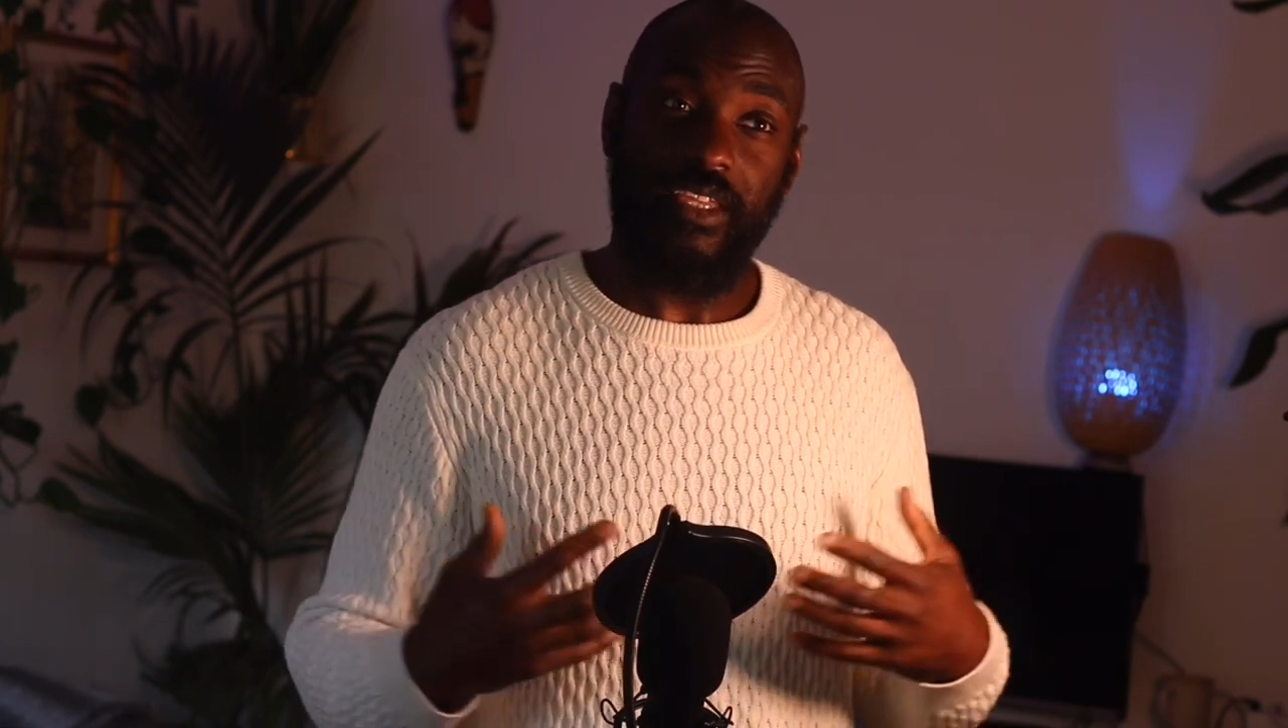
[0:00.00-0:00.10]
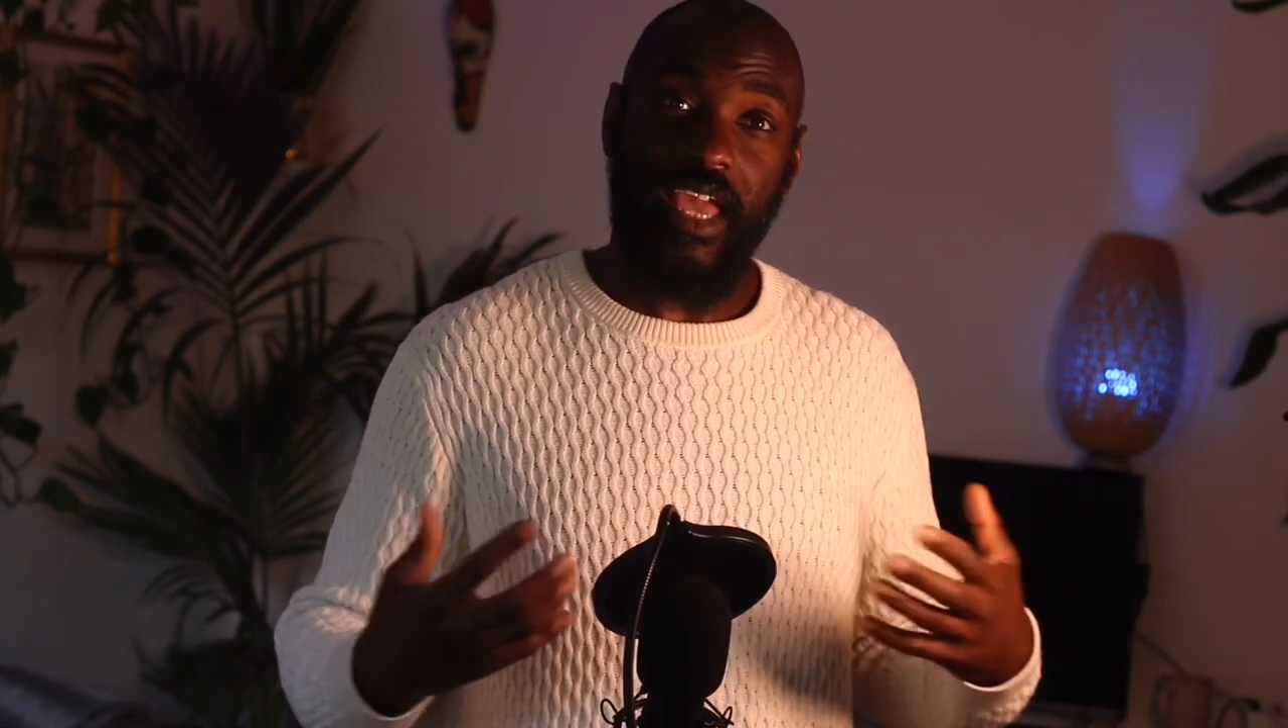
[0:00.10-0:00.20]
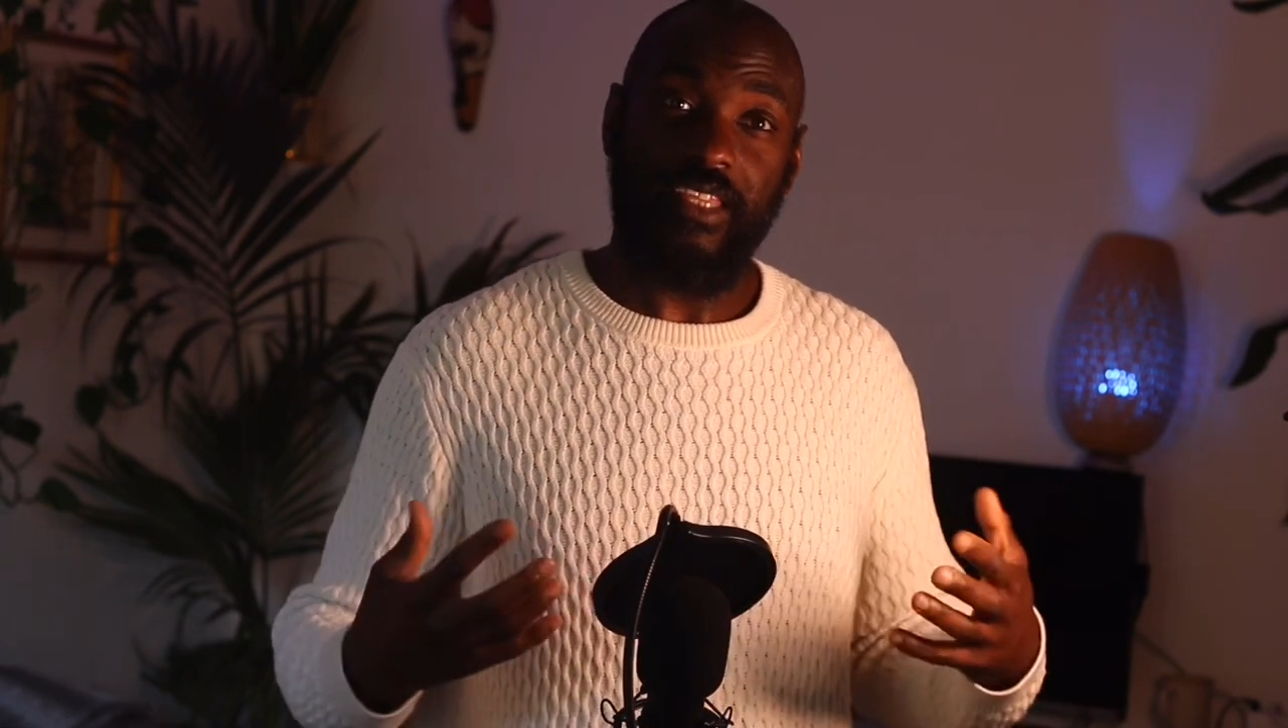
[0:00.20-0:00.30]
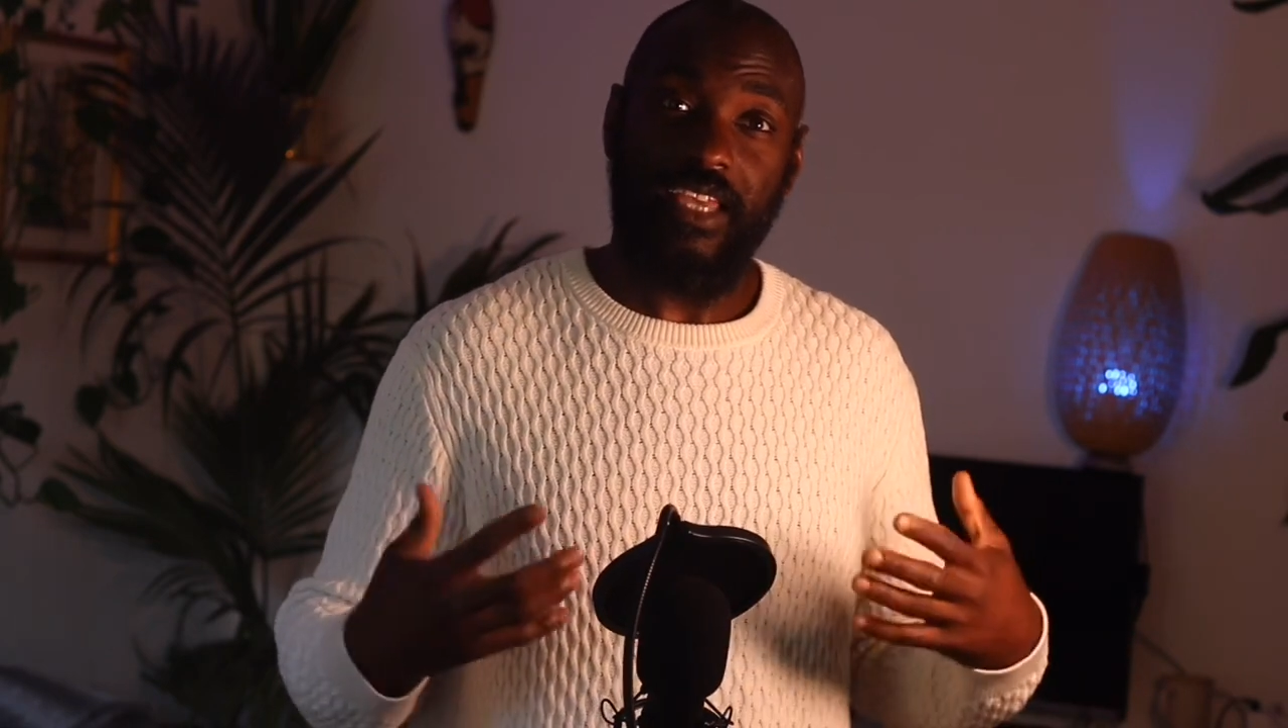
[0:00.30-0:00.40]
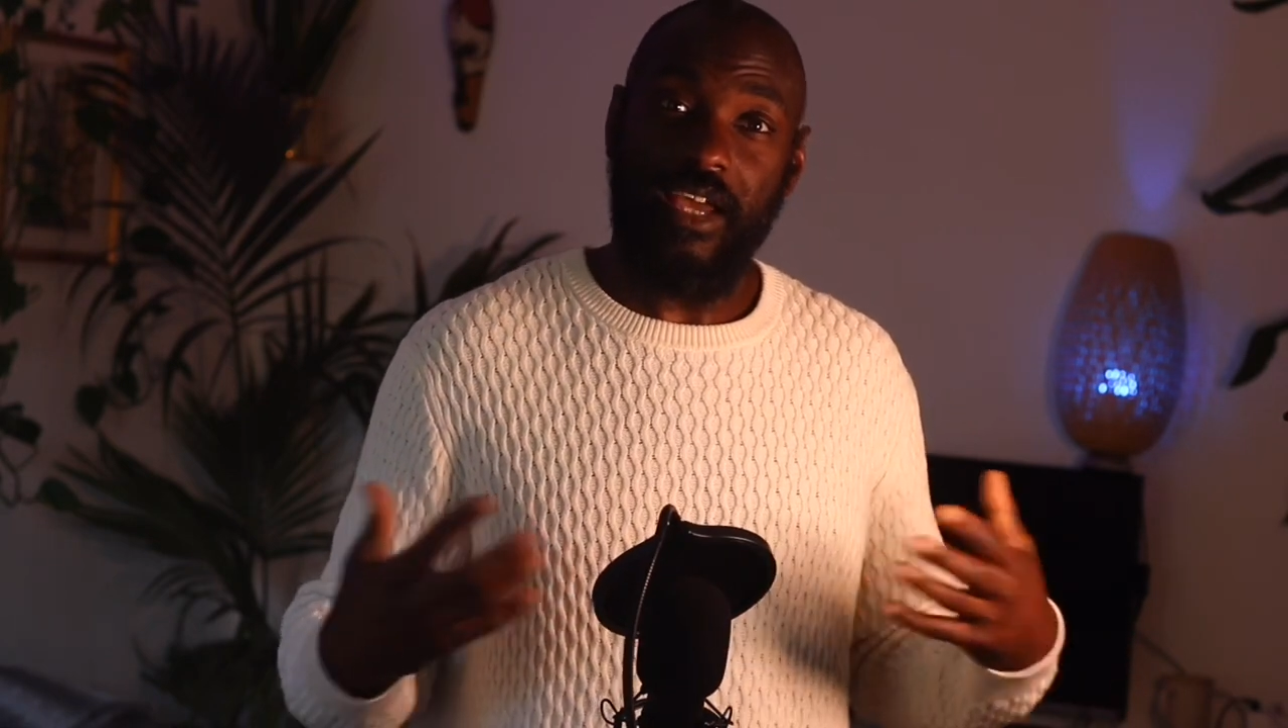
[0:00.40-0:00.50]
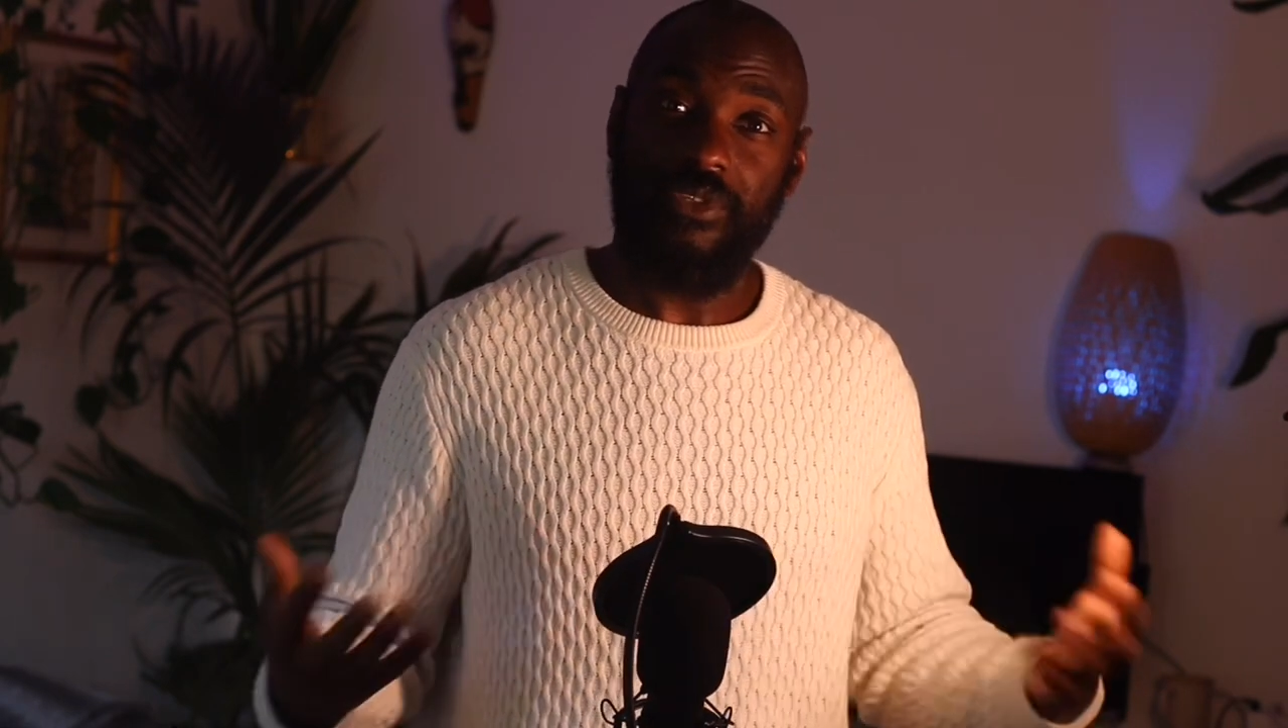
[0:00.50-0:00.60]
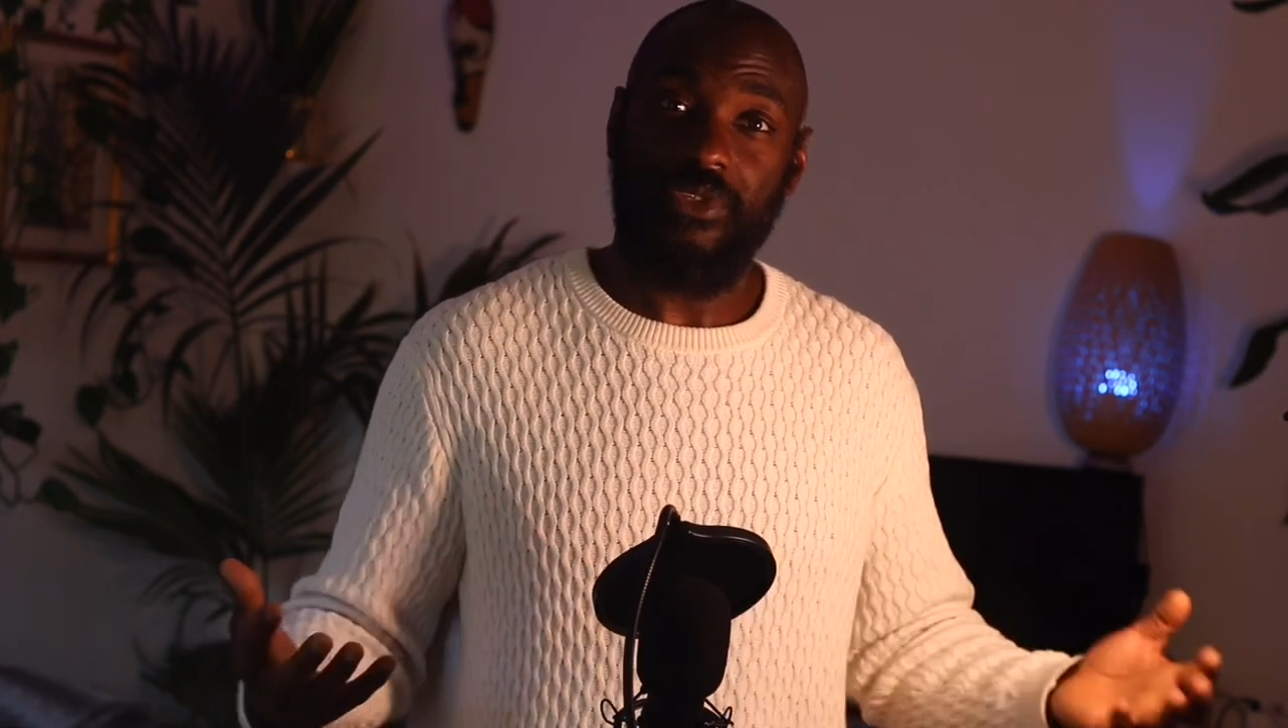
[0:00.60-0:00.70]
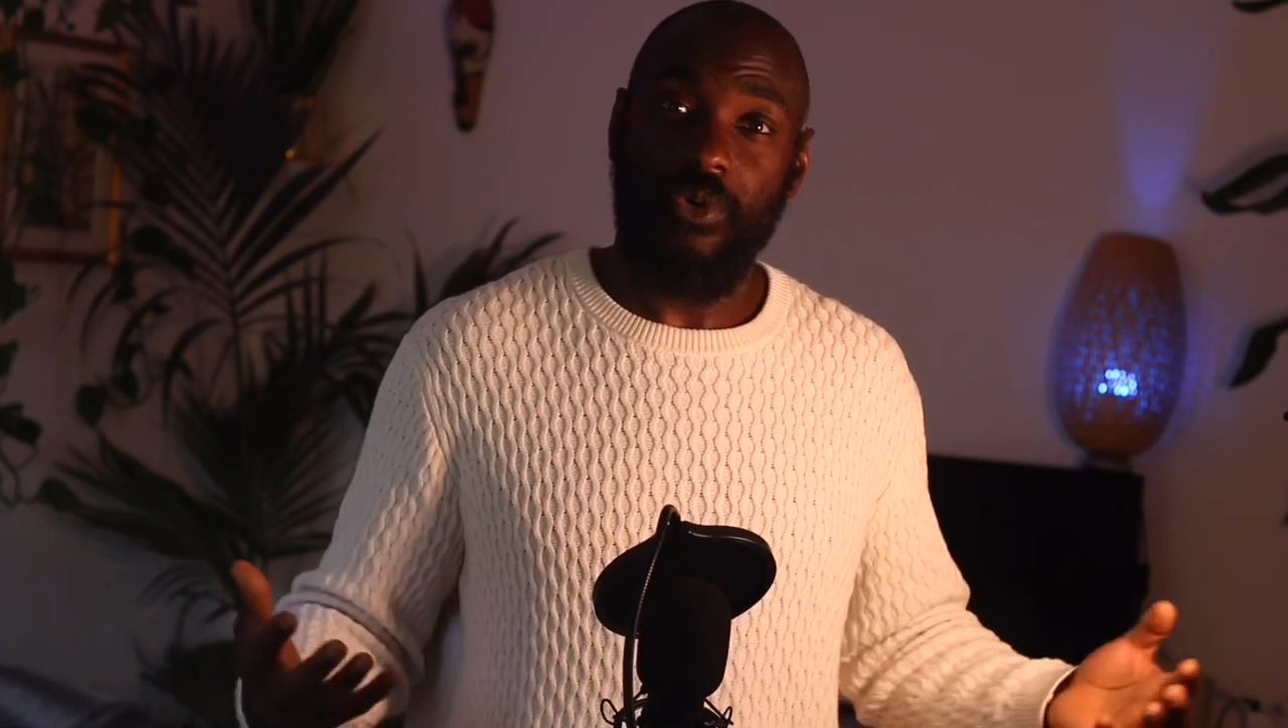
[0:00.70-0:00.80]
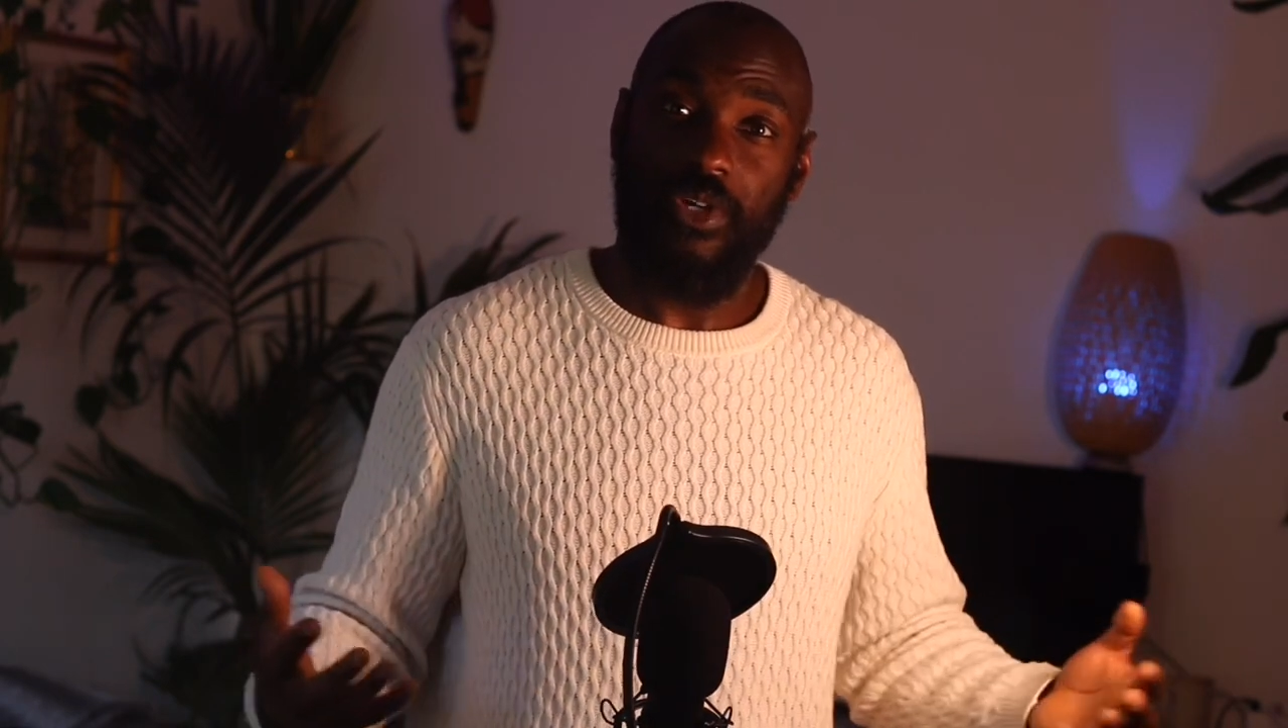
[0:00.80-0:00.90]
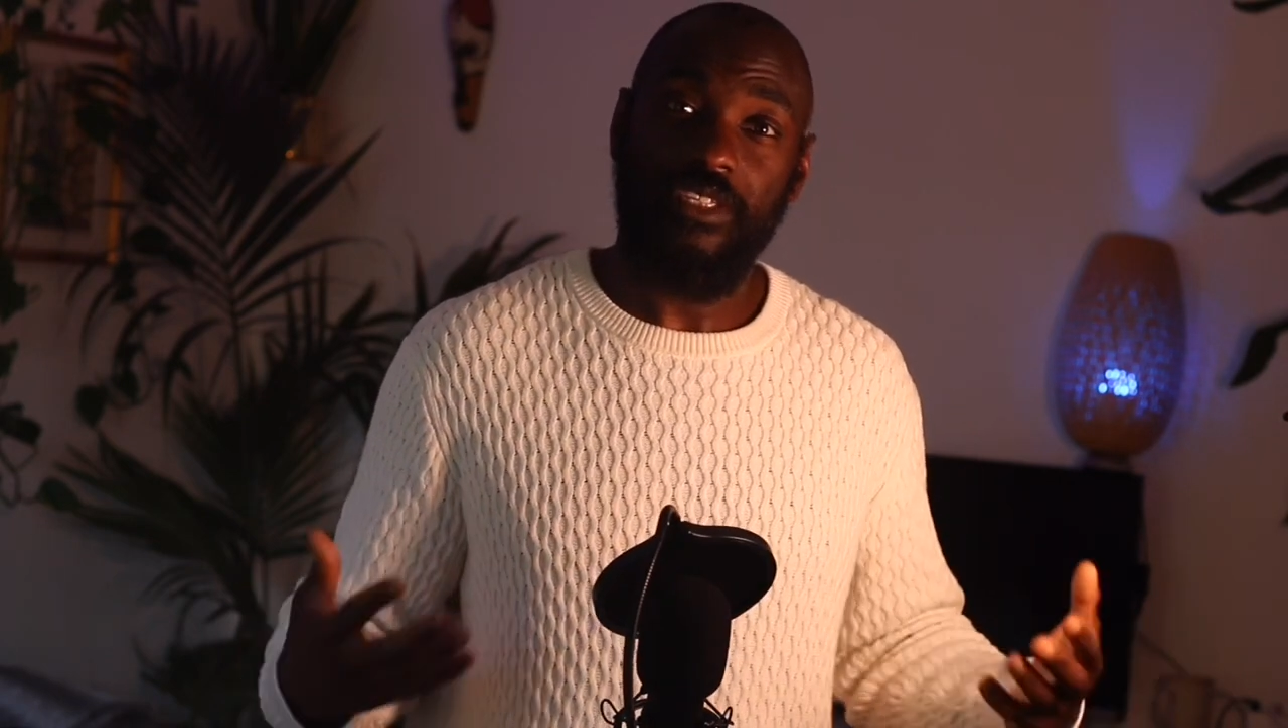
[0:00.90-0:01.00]
get our
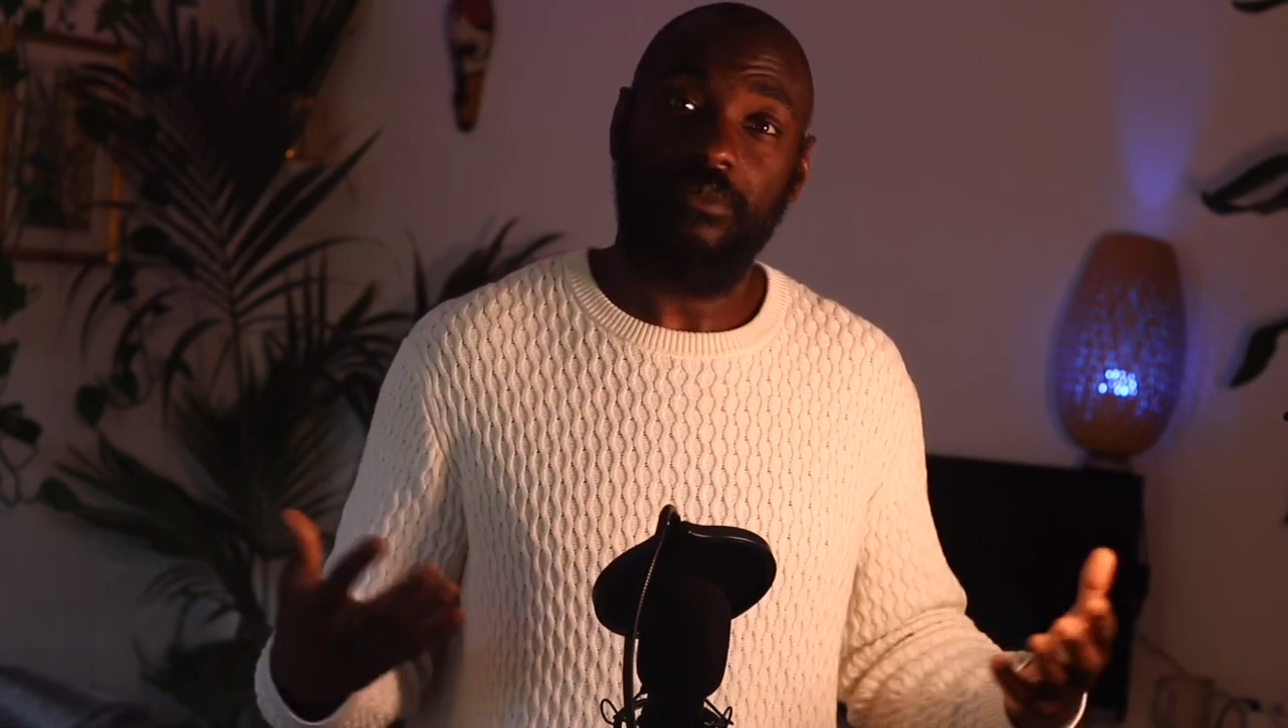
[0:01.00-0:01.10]
story to